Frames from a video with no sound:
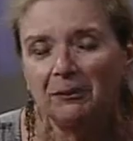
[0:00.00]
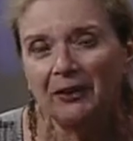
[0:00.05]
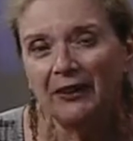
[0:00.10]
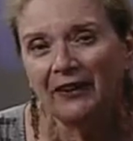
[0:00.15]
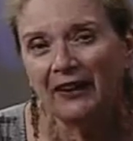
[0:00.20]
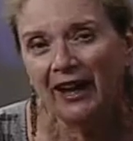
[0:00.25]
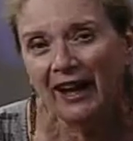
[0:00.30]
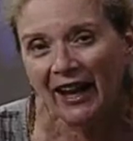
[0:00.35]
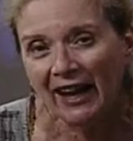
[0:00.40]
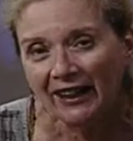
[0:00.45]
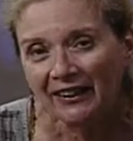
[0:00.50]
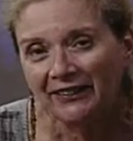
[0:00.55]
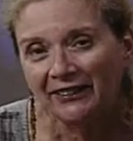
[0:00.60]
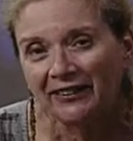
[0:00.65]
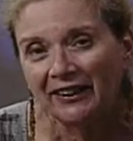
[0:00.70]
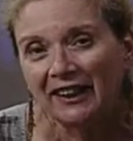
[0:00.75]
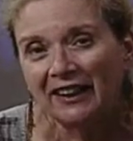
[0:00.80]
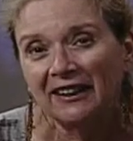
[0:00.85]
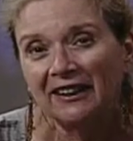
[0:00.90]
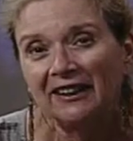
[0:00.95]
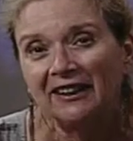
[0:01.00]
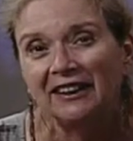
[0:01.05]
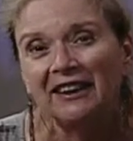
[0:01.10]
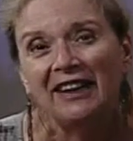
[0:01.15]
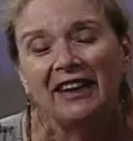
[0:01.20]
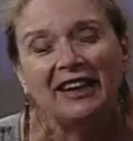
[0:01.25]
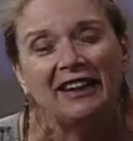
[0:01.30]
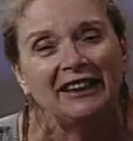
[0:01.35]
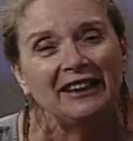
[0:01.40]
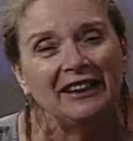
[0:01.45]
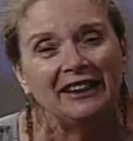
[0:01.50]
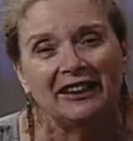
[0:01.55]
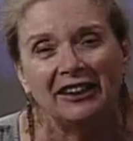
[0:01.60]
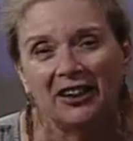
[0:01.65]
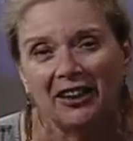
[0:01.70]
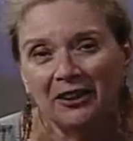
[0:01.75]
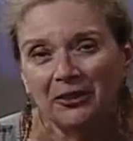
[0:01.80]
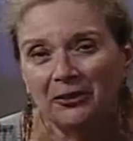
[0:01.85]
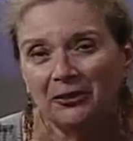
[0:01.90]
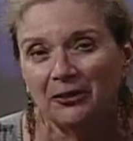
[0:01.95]
with accent in a
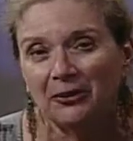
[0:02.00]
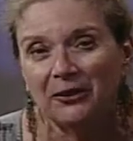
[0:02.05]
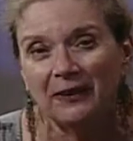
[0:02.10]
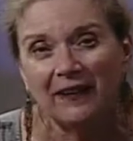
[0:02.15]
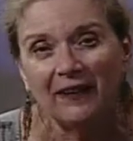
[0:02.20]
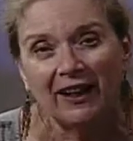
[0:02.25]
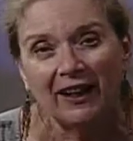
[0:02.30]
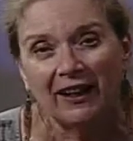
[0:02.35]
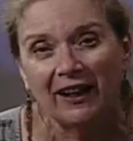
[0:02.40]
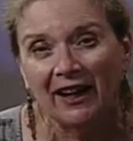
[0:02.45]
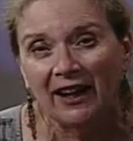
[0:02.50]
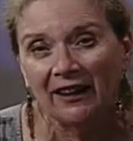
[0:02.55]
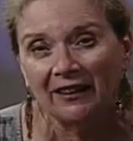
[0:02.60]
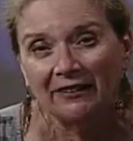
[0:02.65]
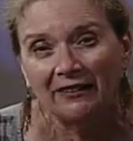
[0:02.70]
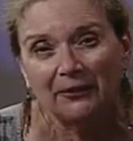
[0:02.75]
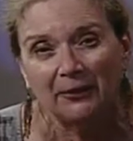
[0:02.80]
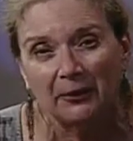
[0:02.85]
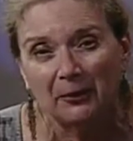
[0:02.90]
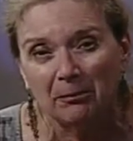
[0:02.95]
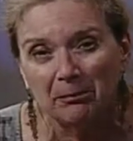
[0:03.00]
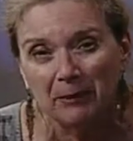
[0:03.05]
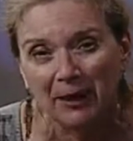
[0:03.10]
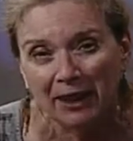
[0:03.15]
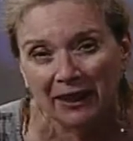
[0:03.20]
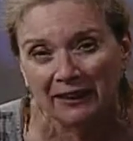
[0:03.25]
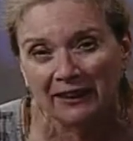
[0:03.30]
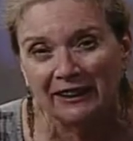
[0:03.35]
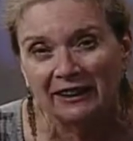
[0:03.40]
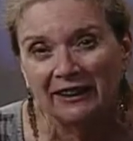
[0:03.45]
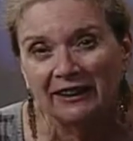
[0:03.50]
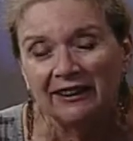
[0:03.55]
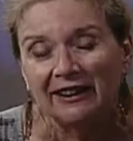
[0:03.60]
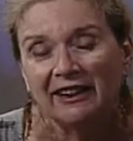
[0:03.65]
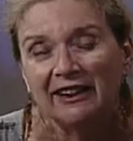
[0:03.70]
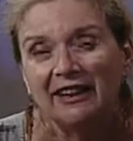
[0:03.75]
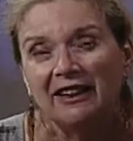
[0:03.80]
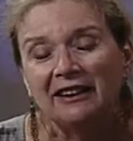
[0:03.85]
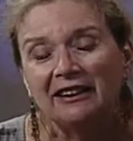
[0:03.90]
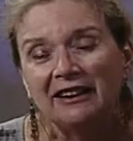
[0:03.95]
country that has so many
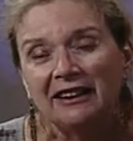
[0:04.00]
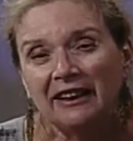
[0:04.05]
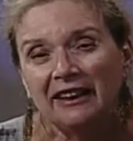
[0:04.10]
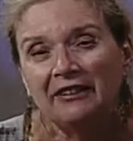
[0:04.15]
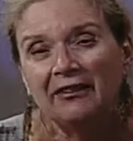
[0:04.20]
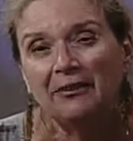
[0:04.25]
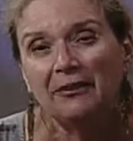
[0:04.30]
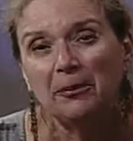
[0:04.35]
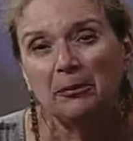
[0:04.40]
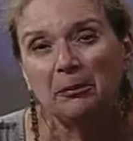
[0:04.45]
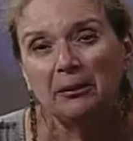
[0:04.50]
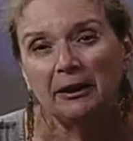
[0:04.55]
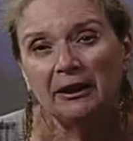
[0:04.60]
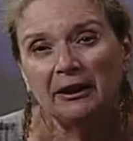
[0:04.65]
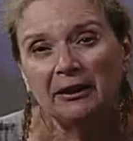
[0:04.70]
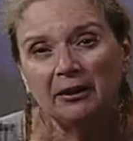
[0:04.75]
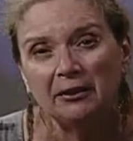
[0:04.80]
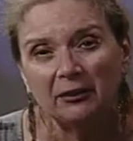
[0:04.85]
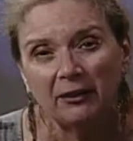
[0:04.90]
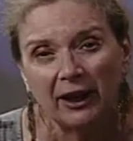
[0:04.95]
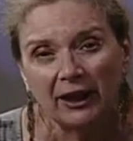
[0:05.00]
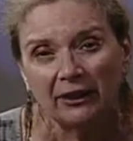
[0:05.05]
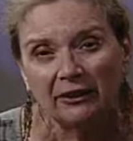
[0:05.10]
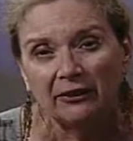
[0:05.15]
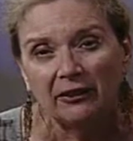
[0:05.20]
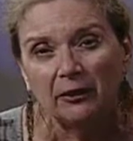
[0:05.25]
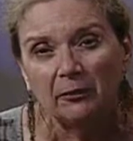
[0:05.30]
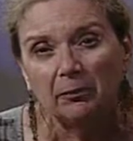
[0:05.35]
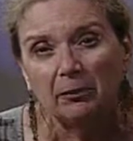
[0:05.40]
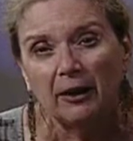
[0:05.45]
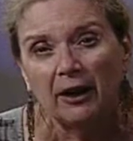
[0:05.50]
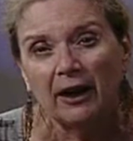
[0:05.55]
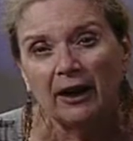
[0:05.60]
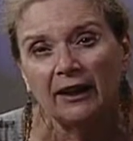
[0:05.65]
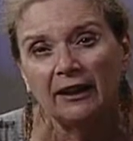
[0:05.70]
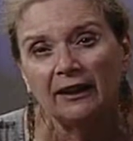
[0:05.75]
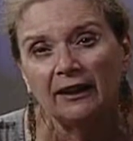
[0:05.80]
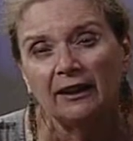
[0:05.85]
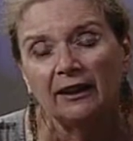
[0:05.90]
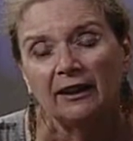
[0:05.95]
needs to be corrected
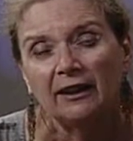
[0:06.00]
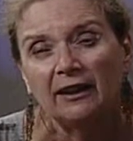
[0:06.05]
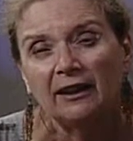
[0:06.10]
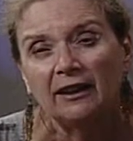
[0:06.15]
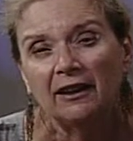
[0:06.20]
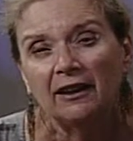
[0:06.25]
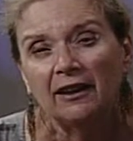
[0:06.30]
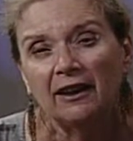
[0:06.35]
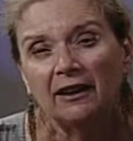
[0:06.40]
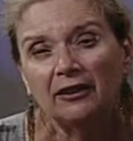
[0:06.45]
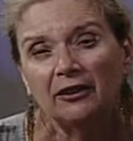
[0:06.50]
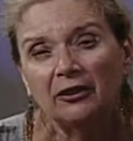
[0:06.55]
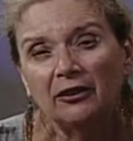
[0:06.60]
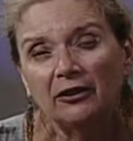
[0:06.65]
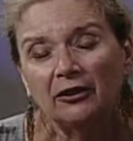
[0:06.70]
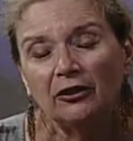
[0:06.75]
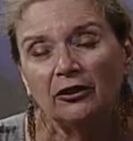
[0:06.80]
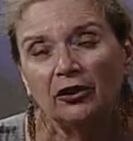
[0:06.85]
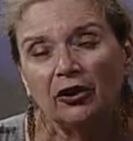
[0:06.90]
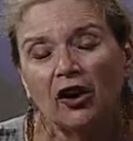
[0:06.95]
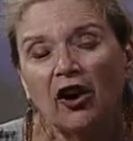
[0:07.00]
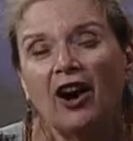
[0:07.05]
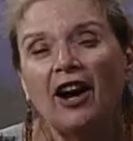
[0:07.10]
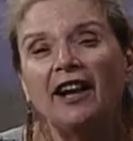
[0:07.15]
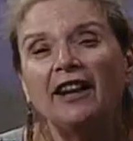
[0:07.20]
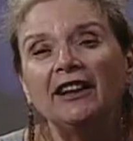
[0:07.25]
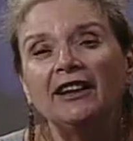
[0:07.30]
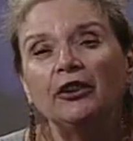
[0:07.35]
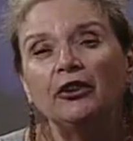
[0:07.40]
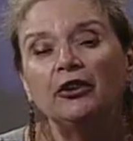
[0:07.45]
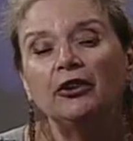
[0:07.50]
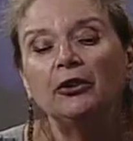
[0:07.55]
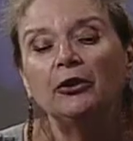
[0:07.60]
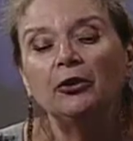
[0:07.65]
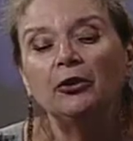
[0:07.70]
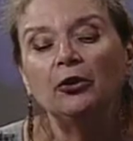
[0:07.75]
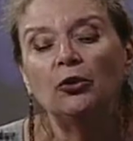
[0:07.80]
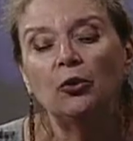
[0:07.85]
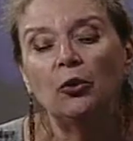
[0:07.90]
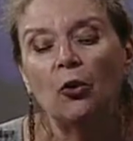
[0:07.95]
by trying
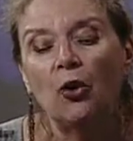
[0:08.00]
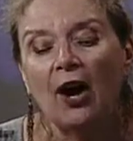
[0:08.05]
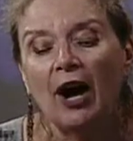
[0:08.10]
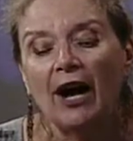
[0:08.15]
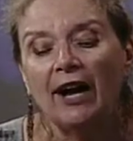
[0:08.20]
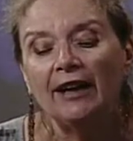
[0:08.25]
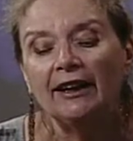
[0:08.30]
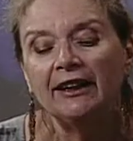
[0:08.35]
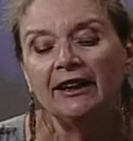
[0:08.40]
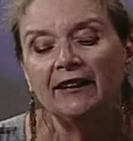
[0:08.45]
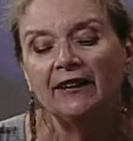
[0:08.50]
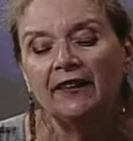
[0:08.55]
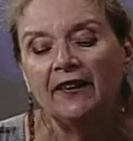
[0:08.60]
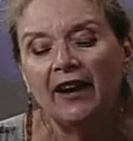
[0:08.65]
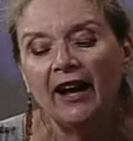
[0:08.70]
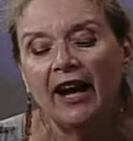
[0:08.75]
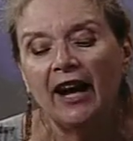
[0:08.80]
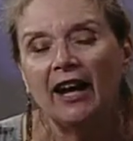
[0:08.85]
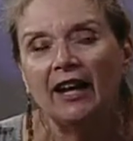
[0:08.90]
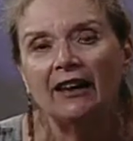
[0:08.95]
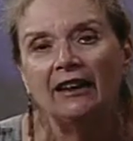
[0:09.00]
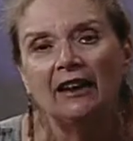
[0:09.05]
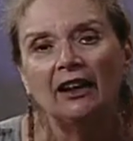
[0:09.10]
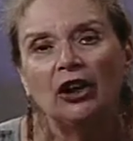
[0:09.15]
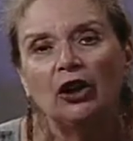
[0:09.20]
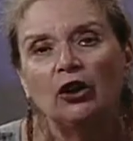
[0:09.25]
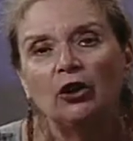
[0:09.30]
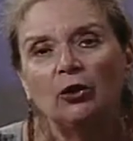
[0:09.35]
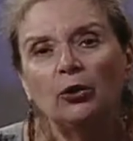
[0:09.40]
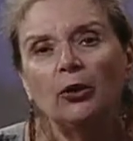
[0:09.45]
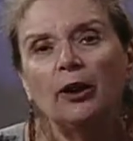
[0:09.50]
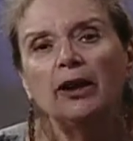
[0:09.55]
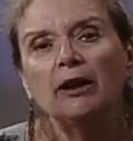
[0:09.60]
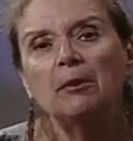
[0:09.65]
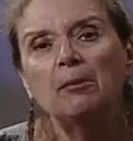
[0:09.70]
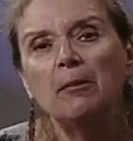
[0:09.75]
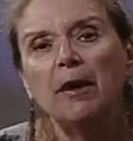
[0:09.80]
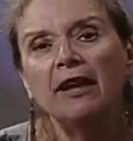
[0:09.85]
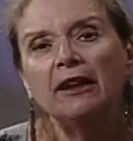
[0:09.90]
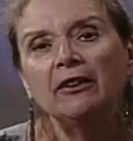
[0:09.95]
to quiet that
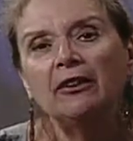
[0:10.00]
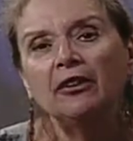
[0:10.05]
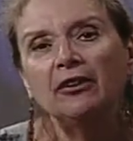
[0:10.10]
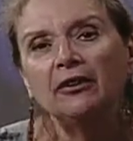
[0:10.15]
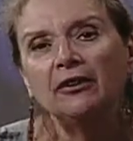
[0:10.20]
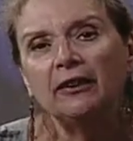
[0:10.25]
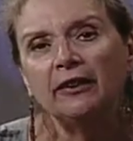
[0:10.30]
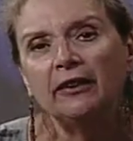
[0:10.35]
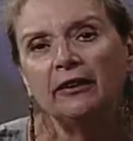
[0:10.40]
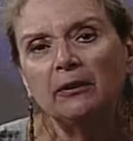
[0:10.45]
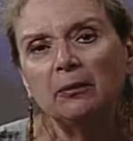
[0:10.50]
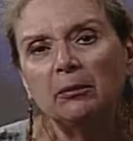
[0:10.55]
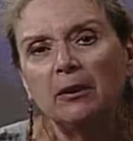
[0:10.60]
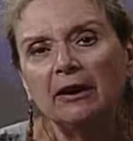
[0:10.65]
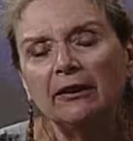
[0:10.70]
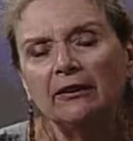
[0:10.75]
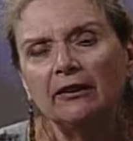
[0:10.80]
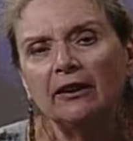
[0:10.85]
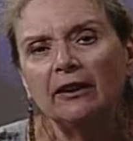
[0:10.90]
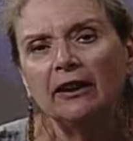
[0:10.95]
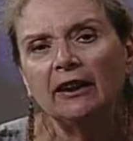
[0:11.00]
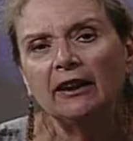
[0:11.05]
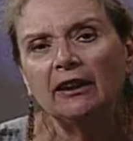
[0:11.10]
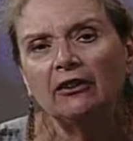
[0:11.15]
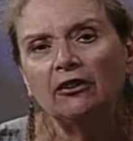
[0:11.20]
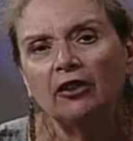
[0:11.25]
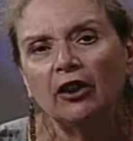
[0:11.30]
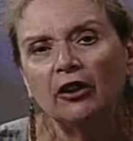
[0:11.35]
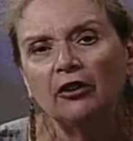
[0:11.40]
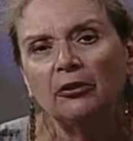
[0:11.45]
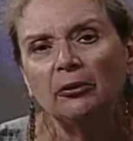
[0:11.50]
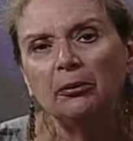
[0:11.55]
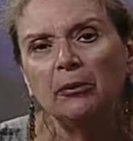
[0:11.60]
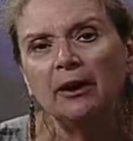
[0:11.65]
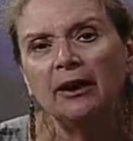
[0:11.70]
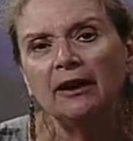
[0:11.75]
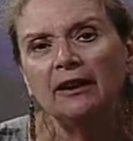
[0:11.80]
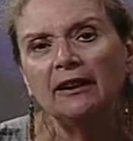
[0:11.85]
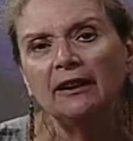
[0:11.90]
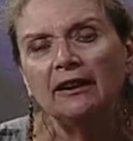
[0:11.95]
quick mental dismissal and
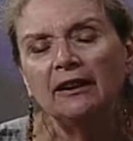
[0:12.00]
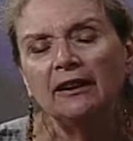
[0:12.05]
judgment,